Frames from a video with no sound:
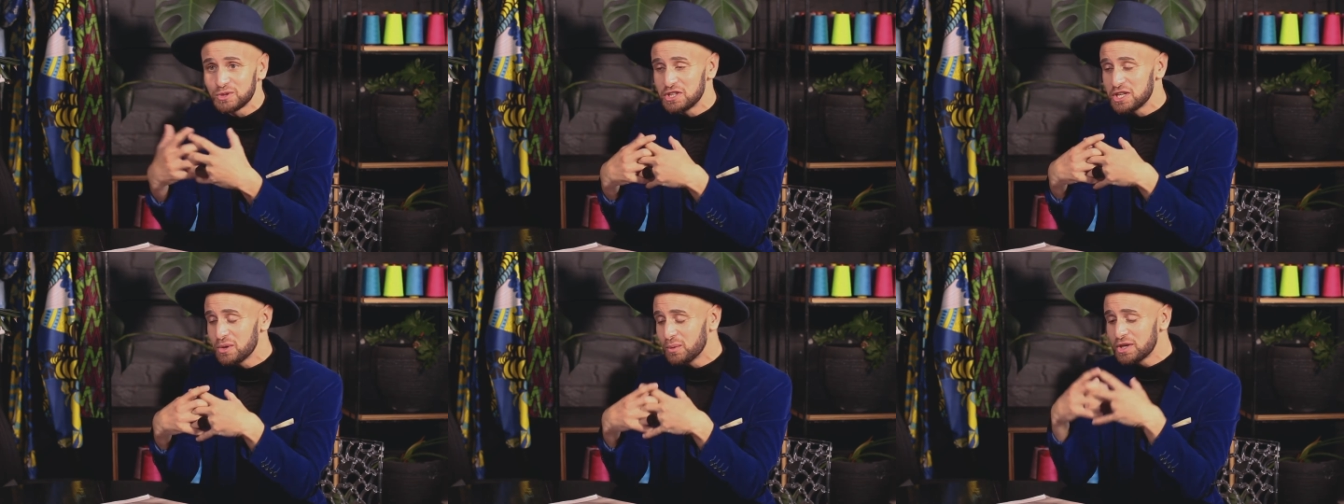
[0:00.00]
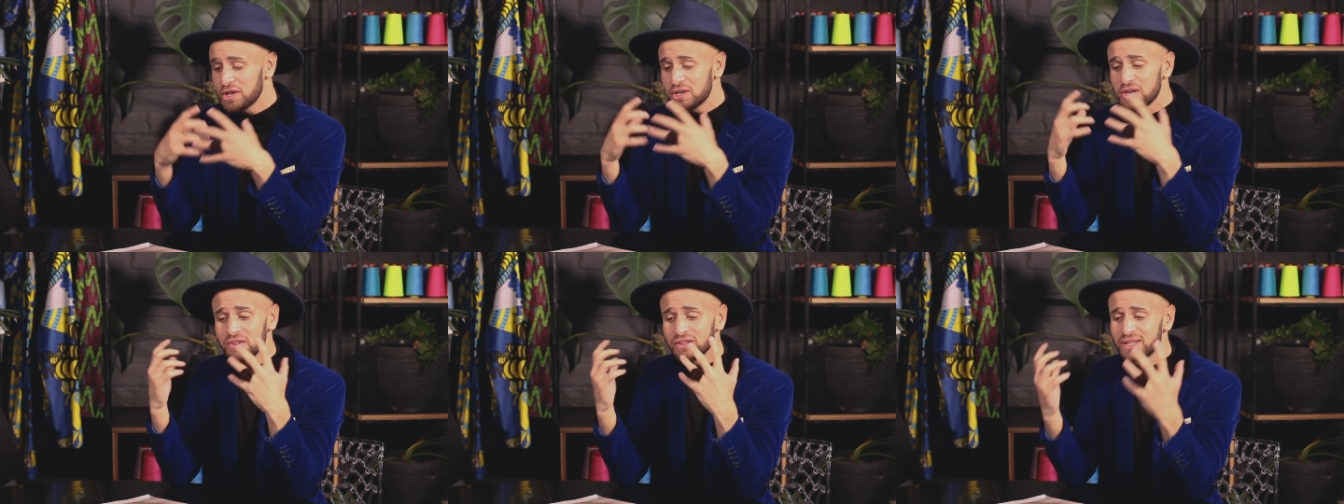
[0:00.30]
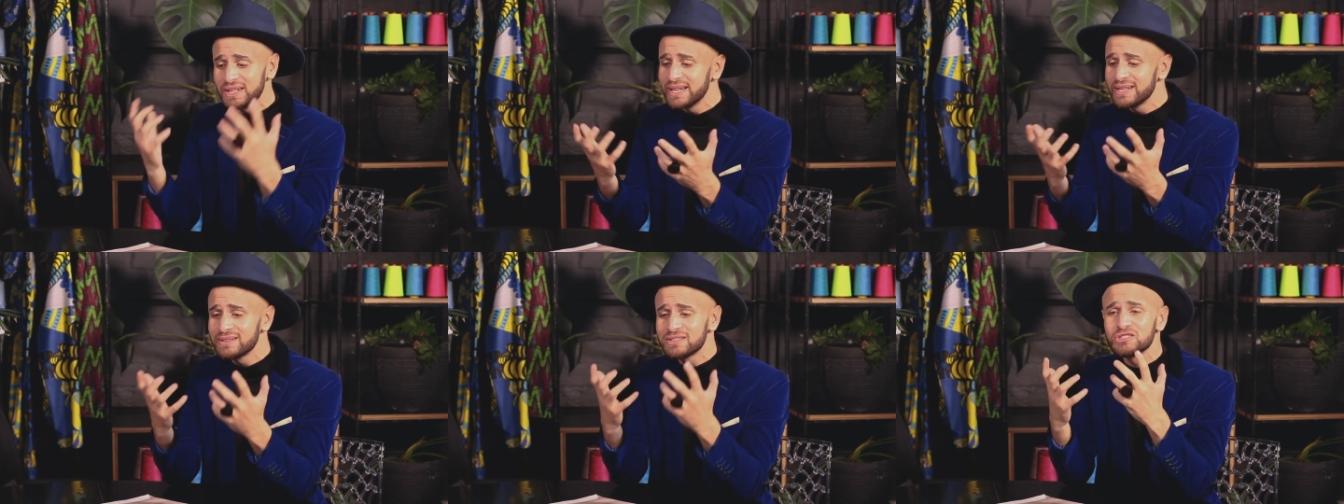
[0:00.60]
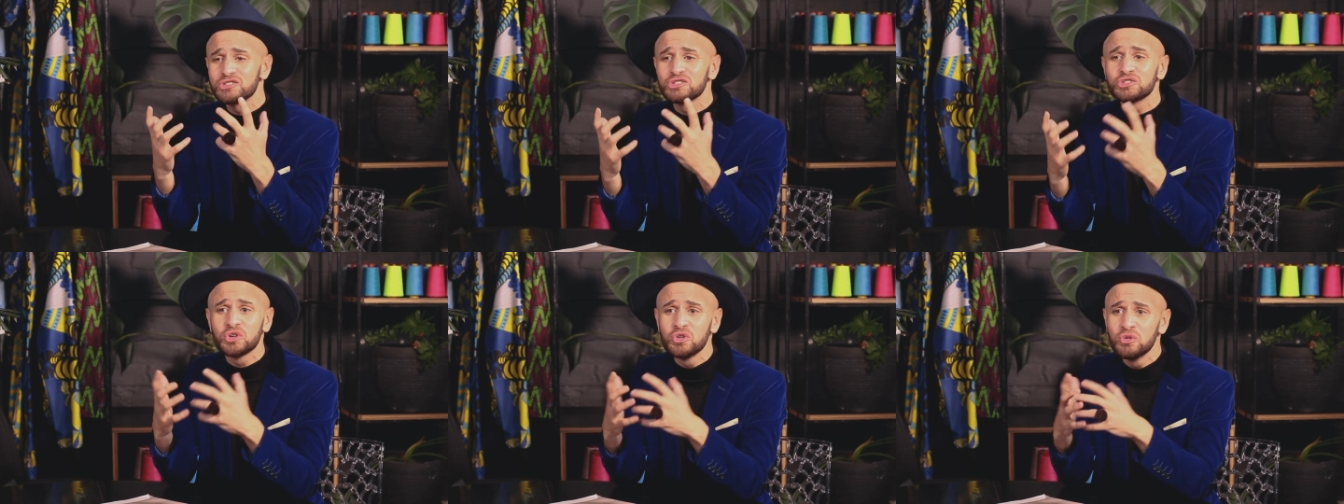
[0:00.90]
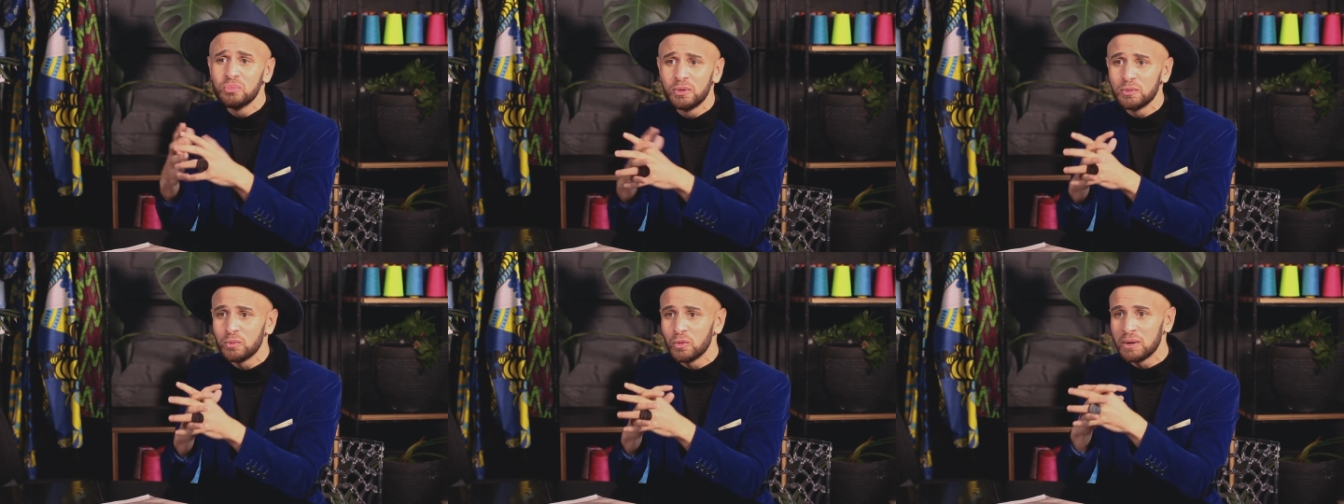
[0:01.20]
They want to know the latest
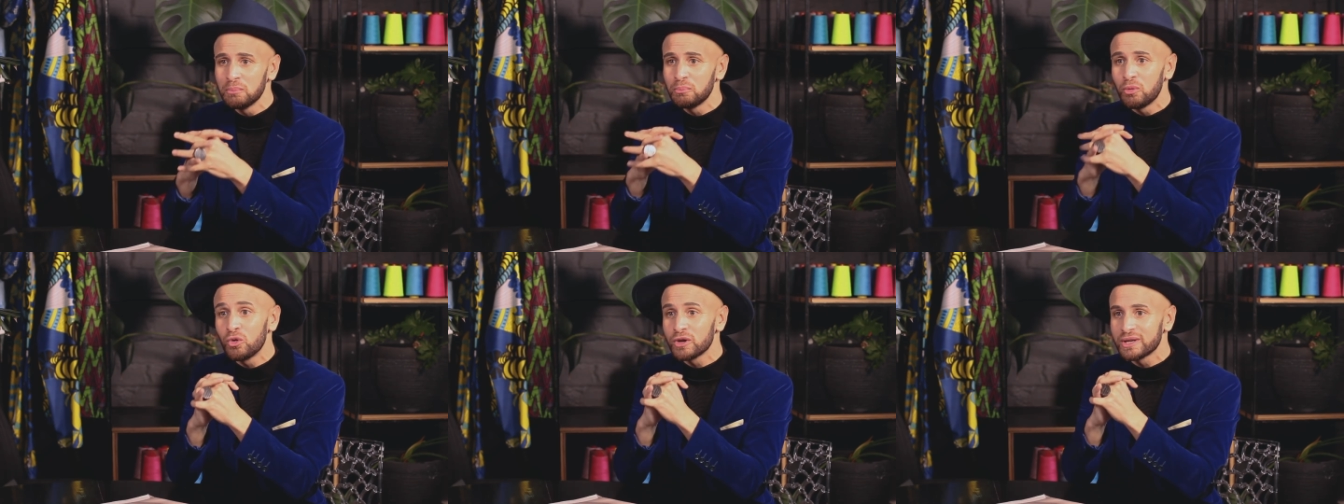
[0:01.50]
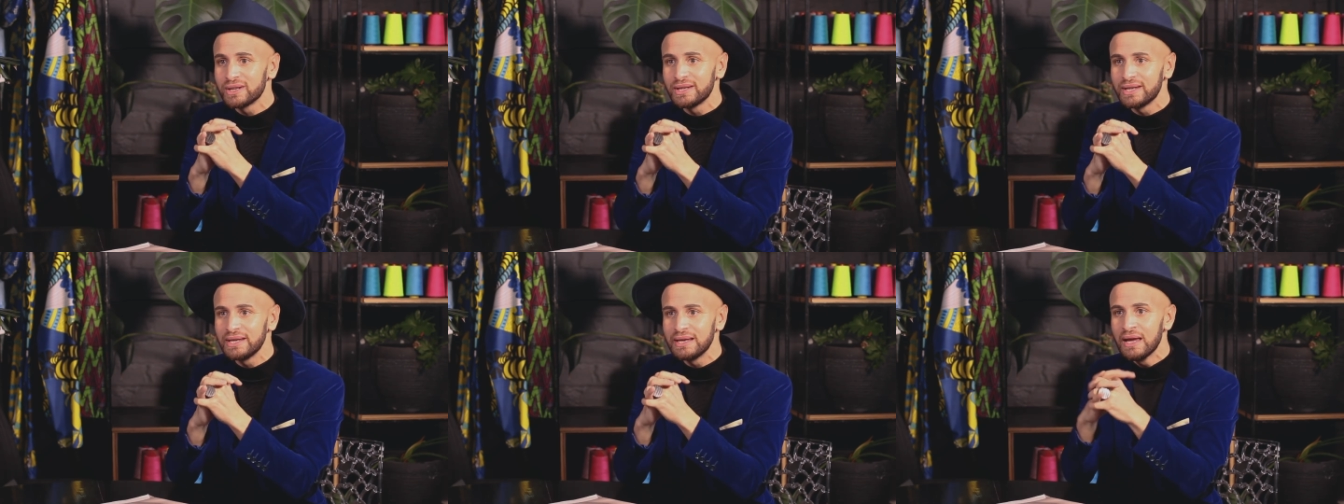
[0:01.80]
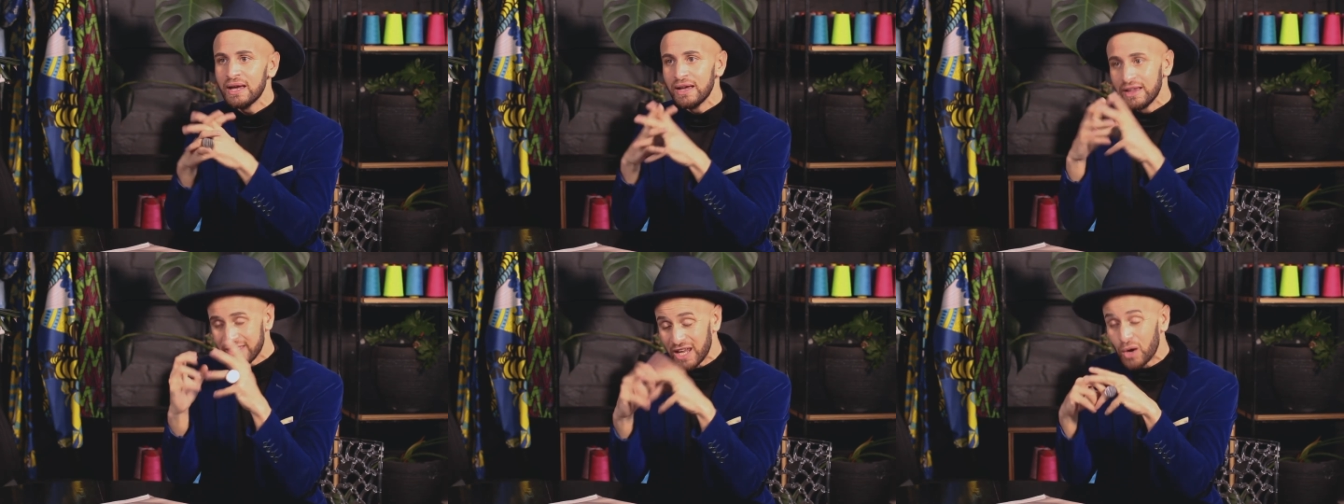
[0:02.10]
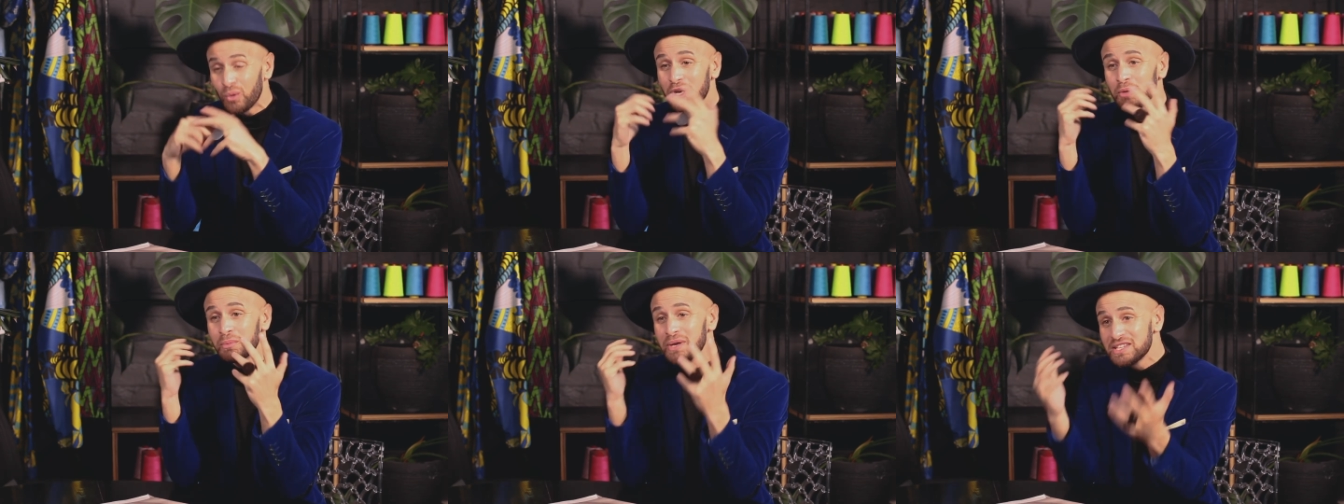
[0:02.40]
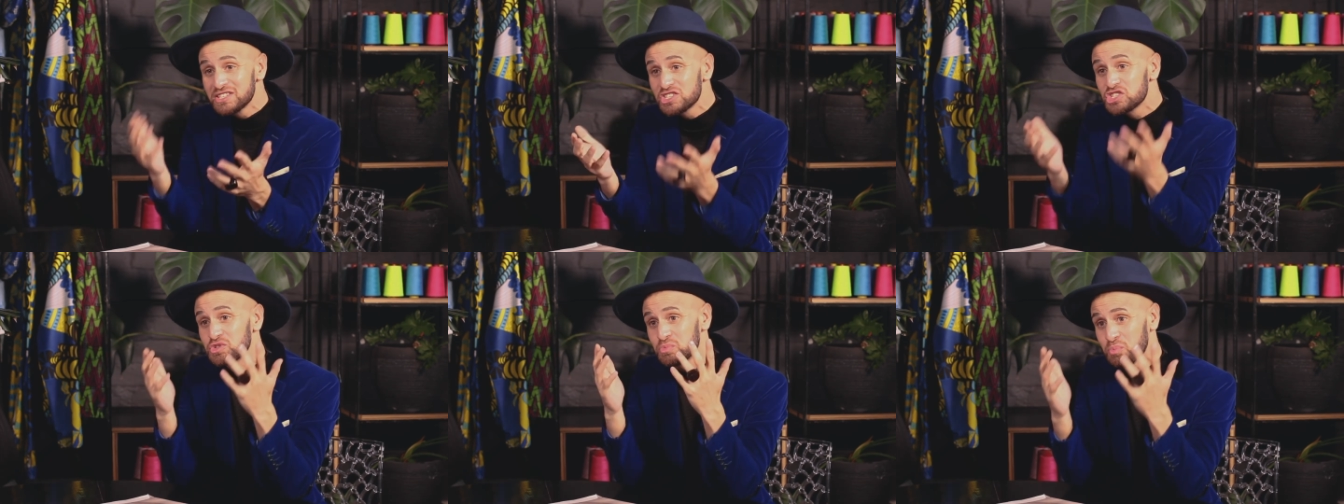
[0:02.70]
scoop, and more importantly, they want to be
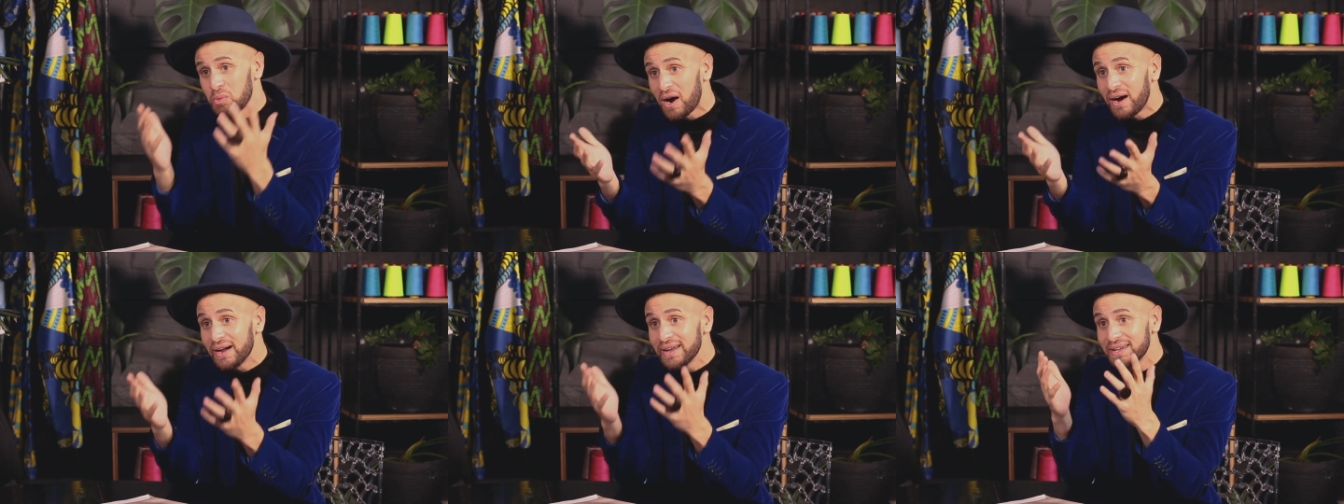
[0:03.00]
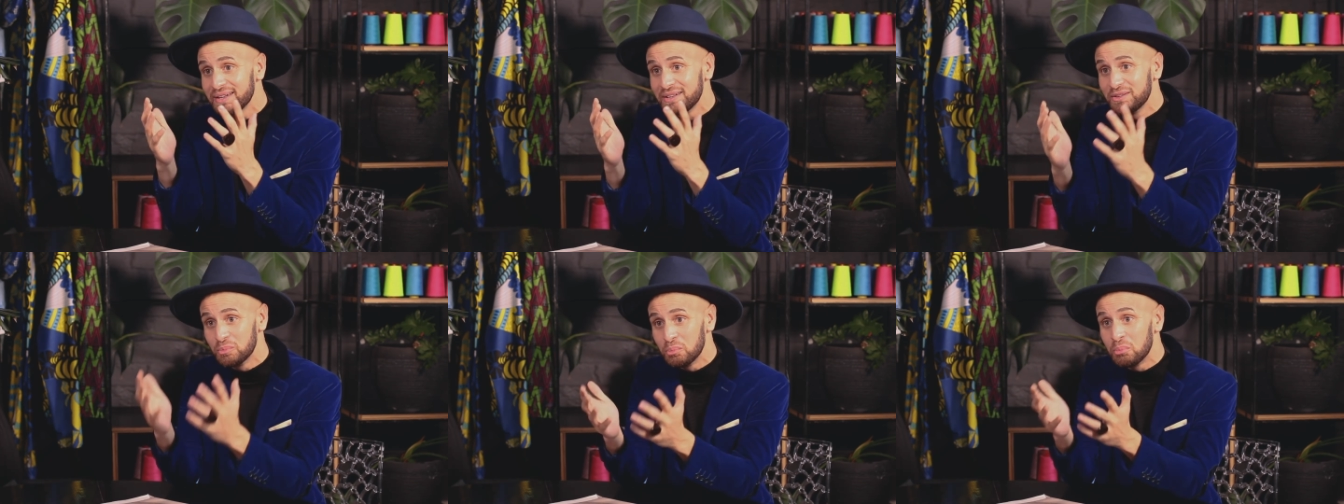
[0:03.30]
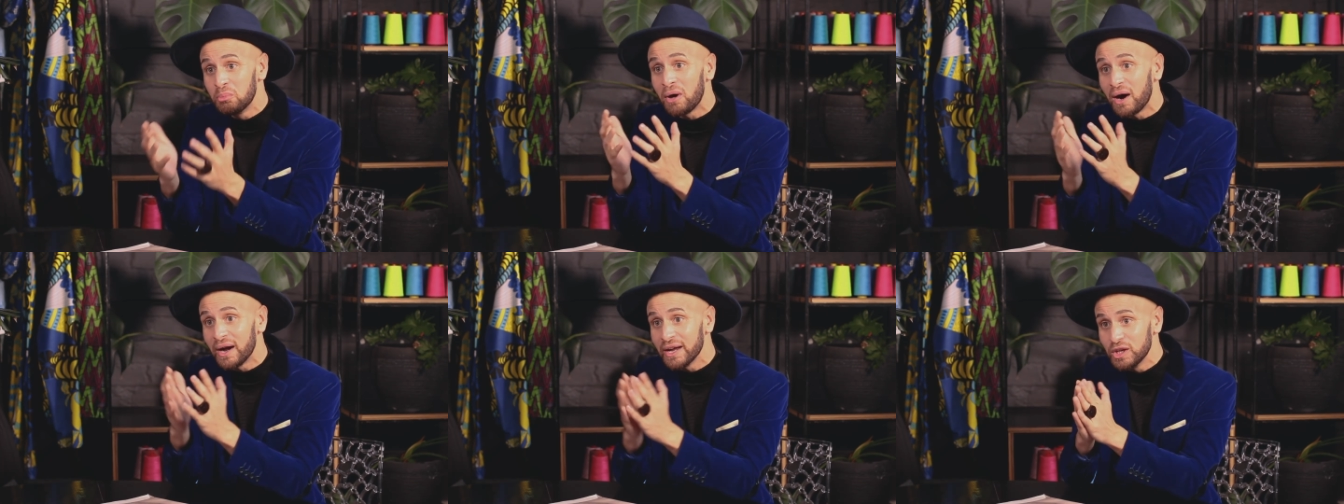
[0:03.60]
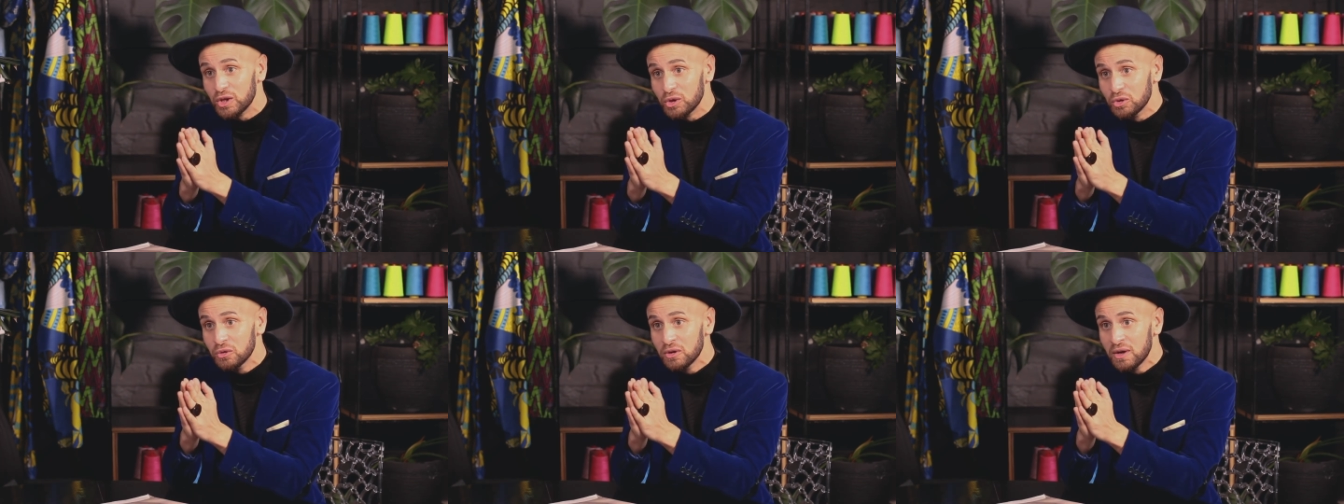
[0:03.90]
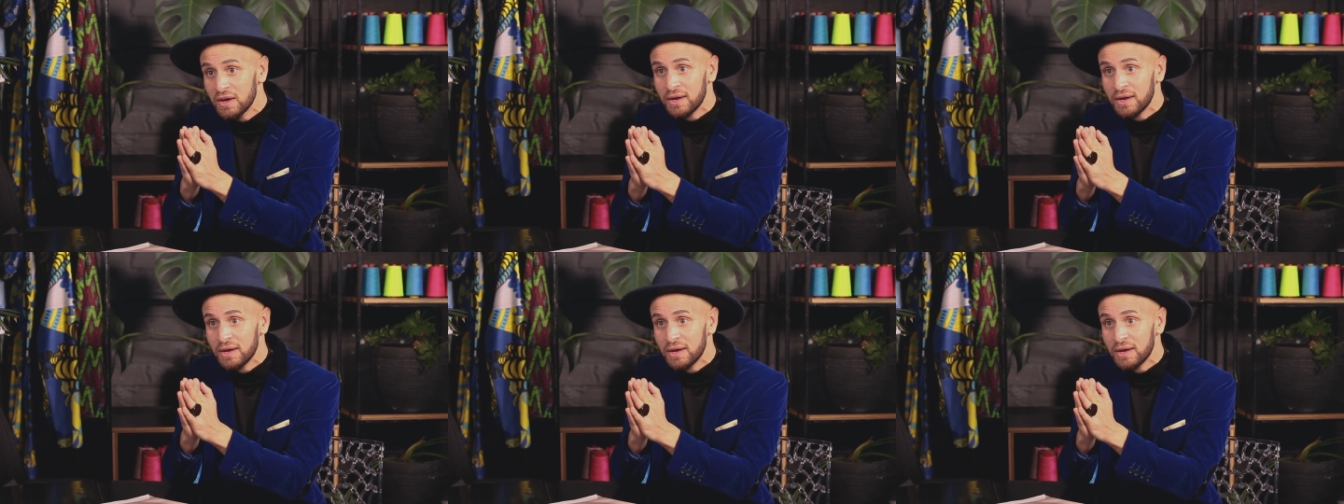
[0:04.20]
inspired by you.